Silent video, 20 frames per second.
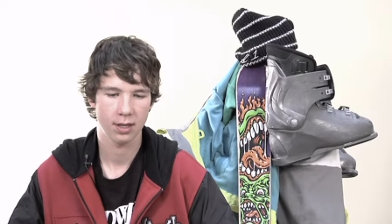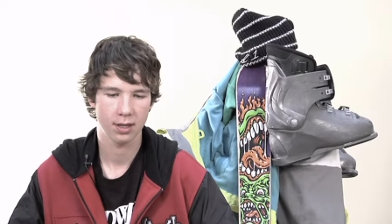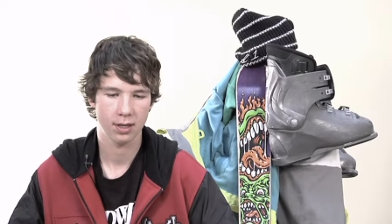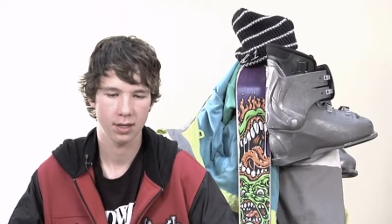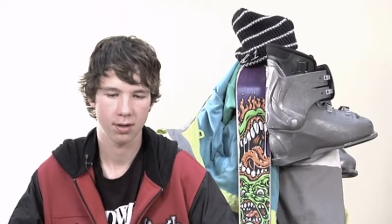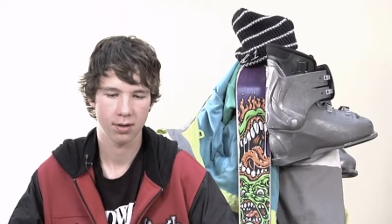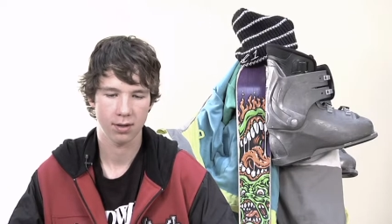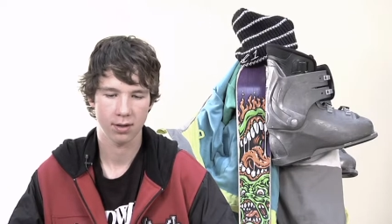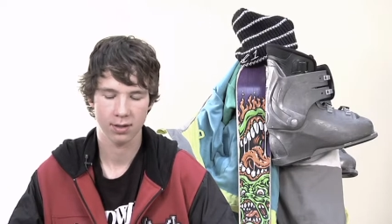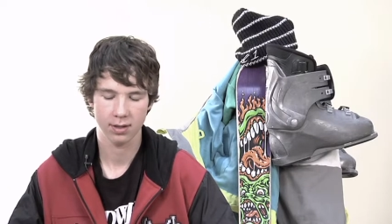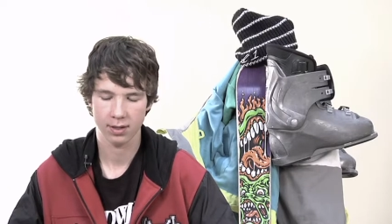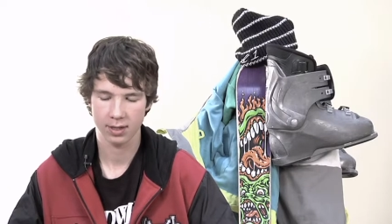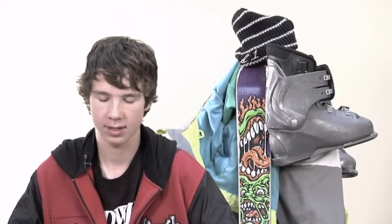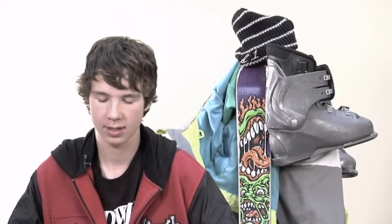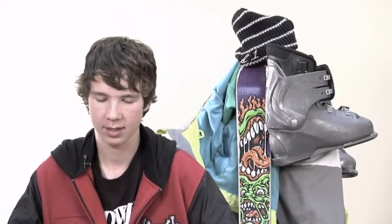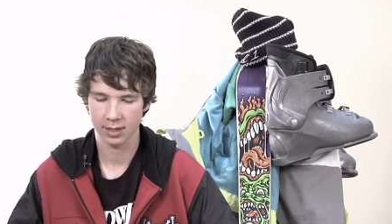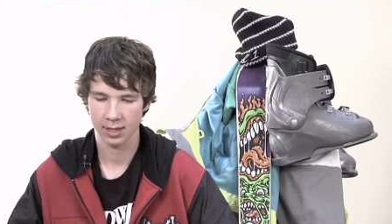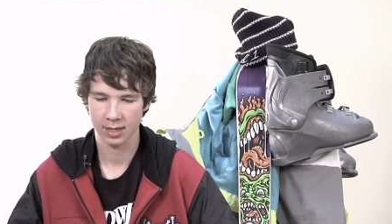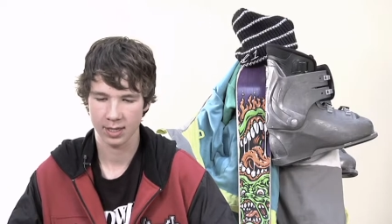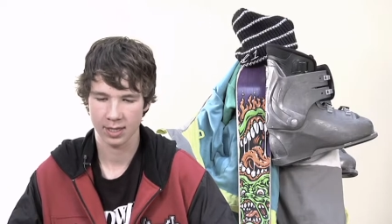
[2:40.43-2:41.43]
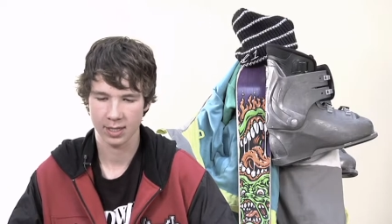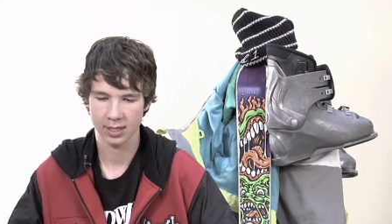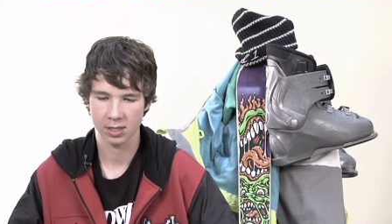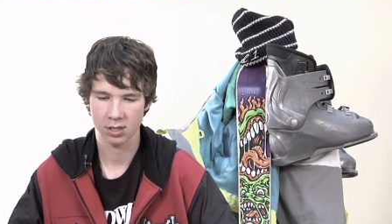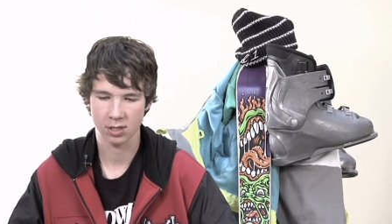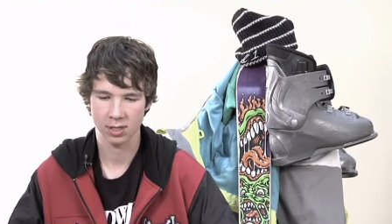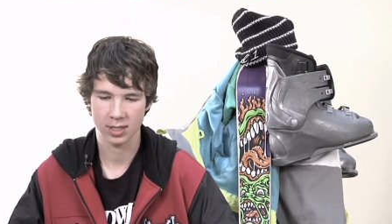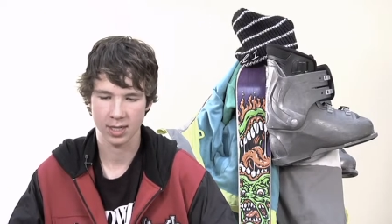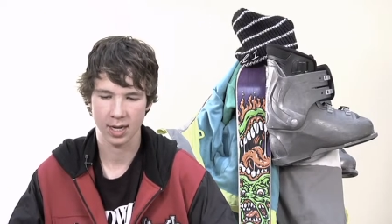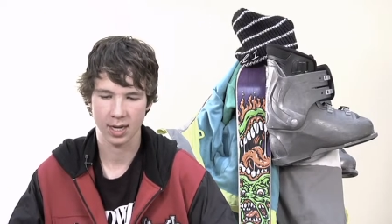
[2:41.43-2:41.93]
you know, I guess
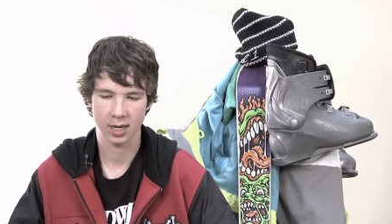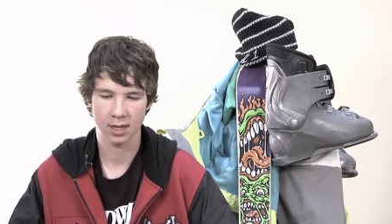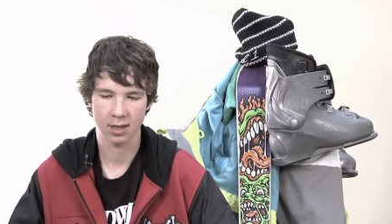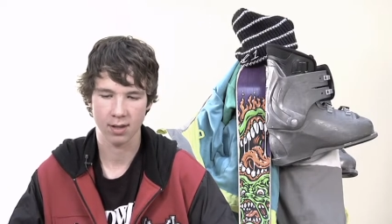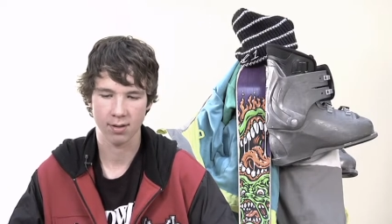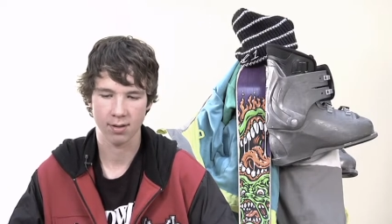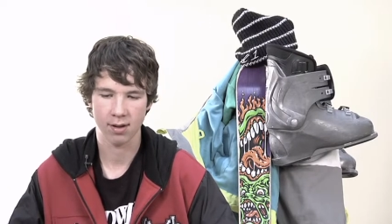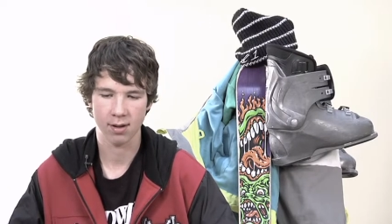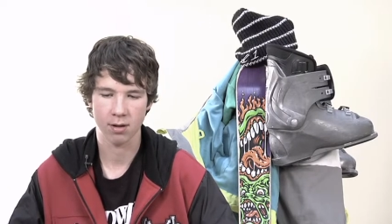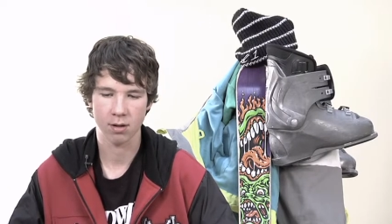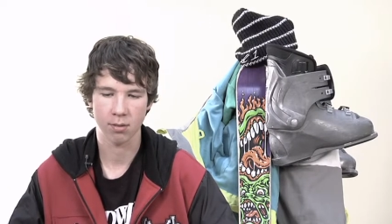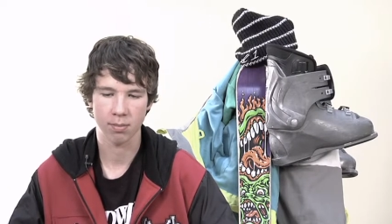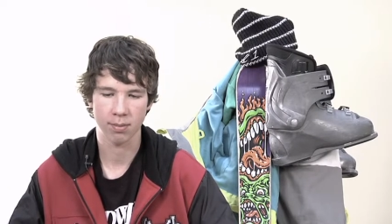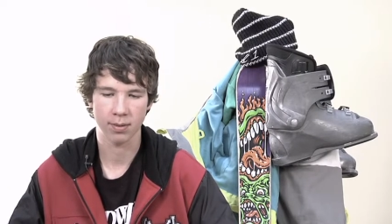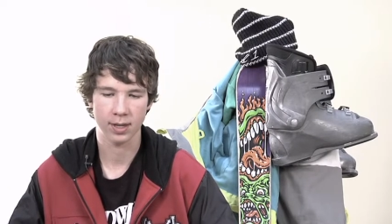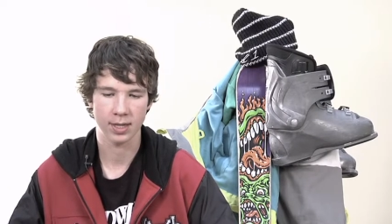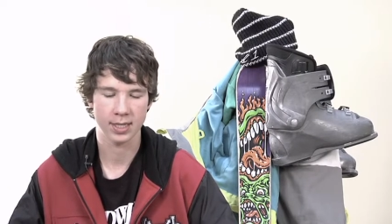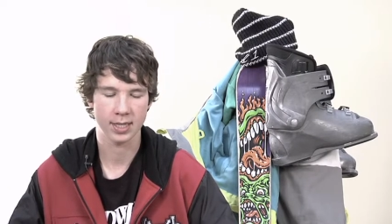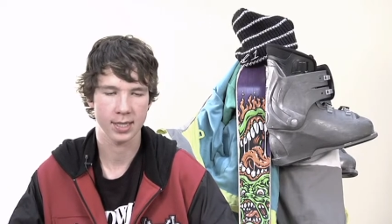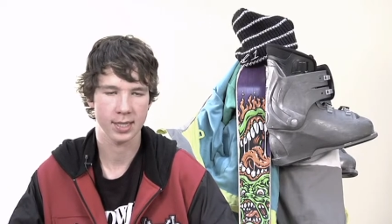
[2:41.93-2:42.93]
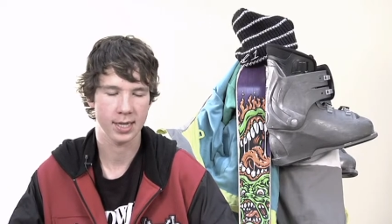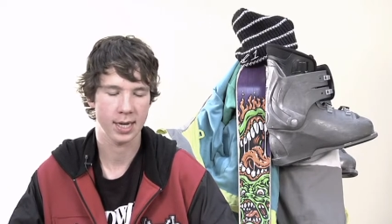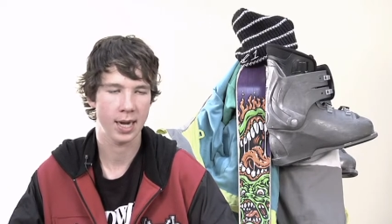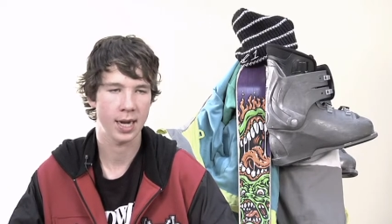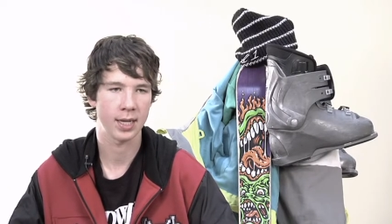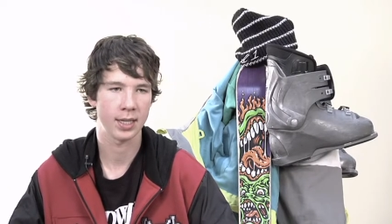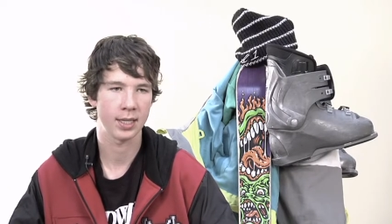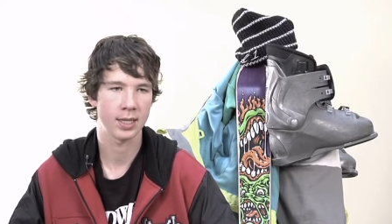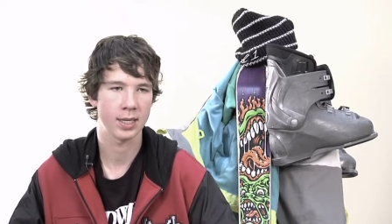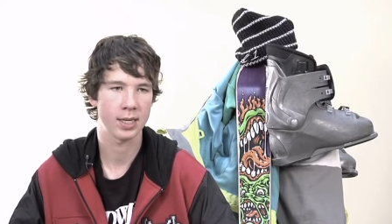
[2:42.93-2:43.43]
just kind of the local places,
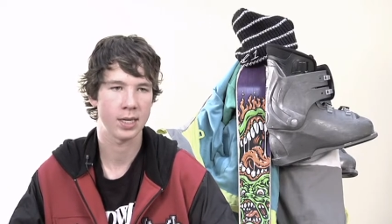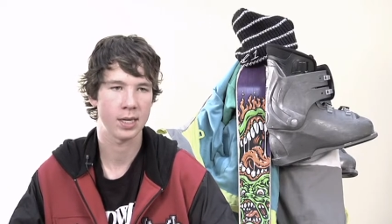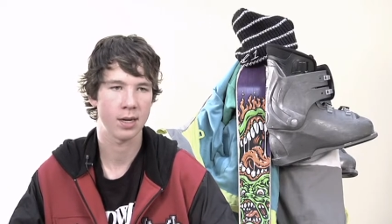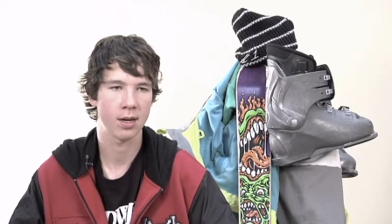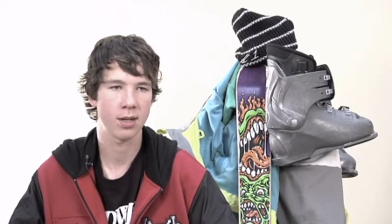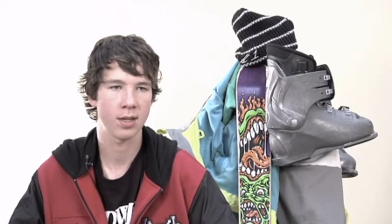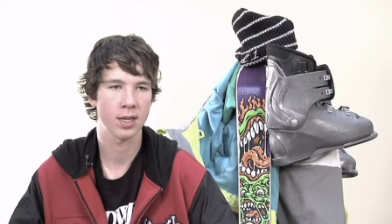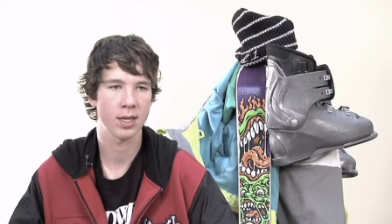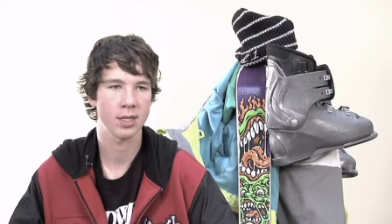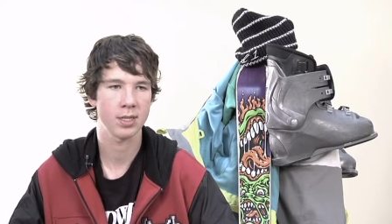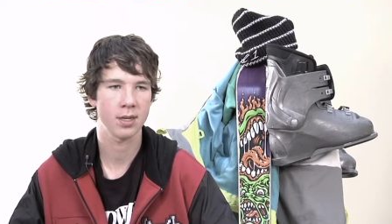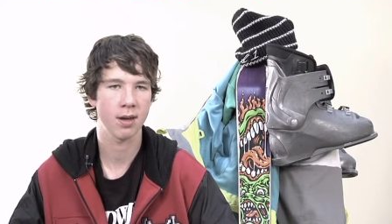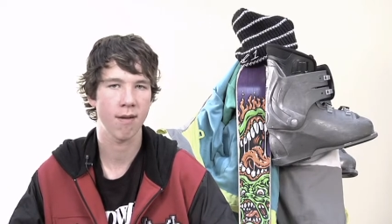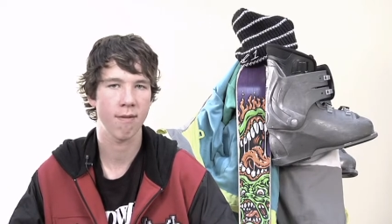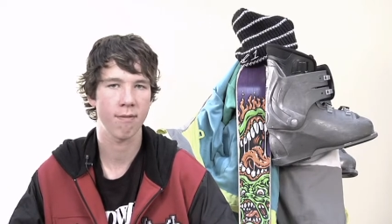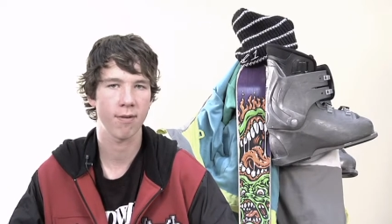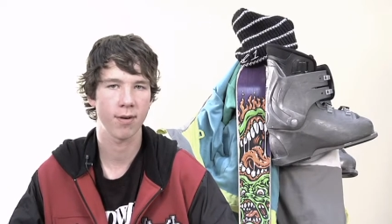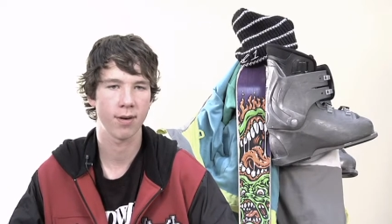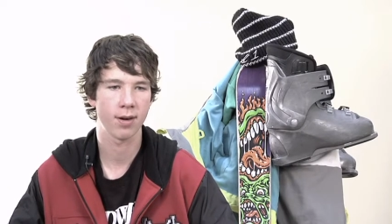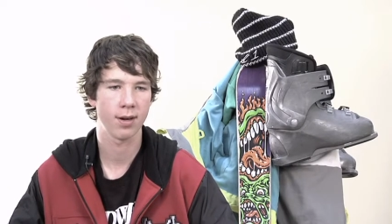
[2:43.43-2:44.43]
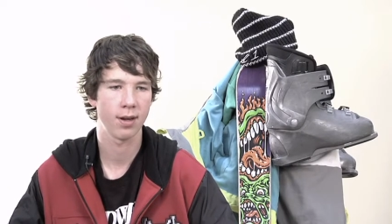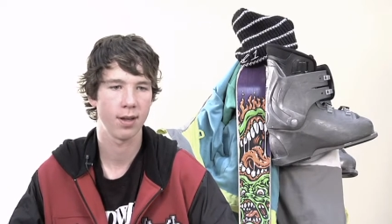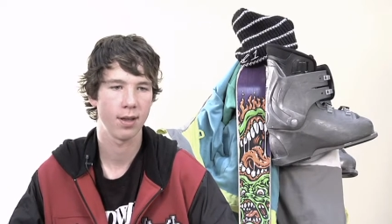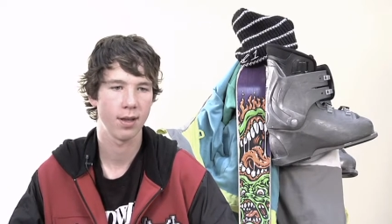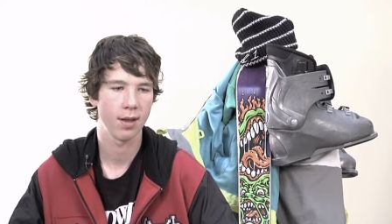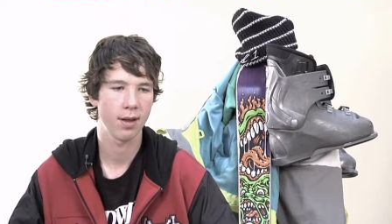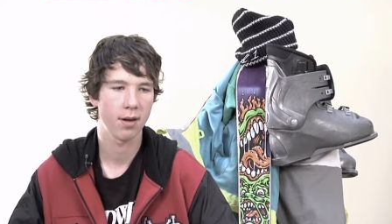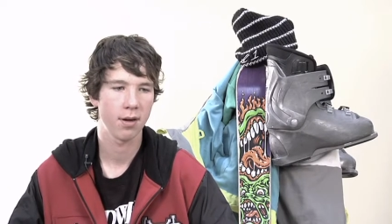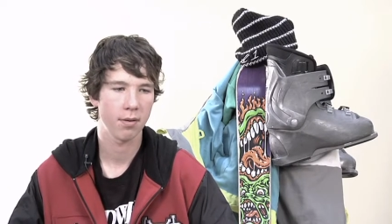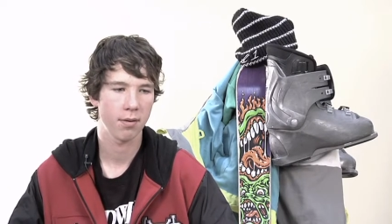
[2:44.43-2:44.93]
Highland and all that stuff are
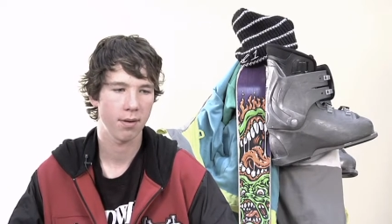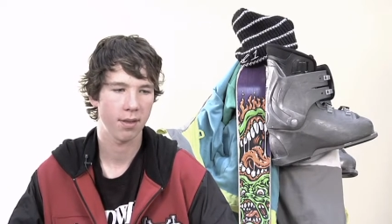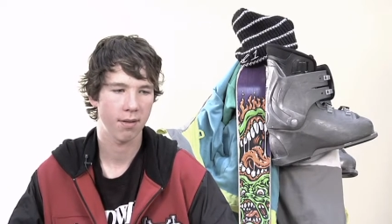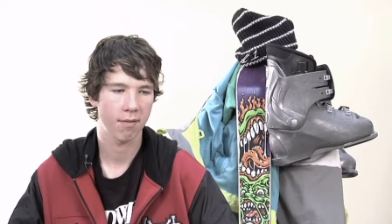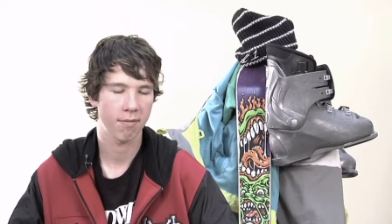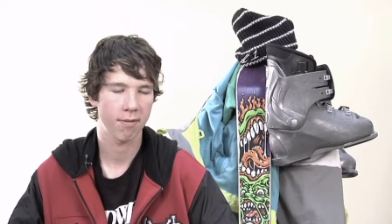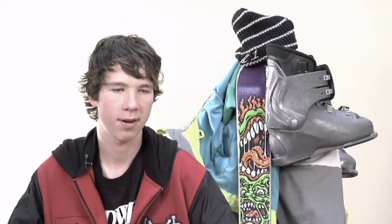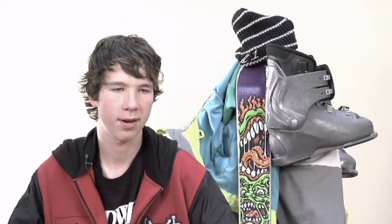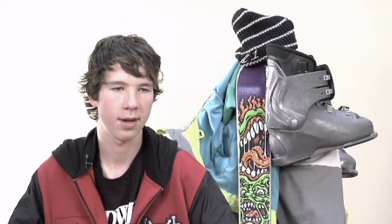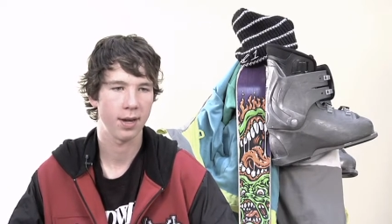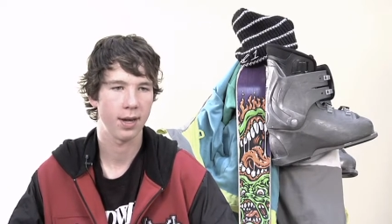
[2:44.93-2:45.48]
really fun.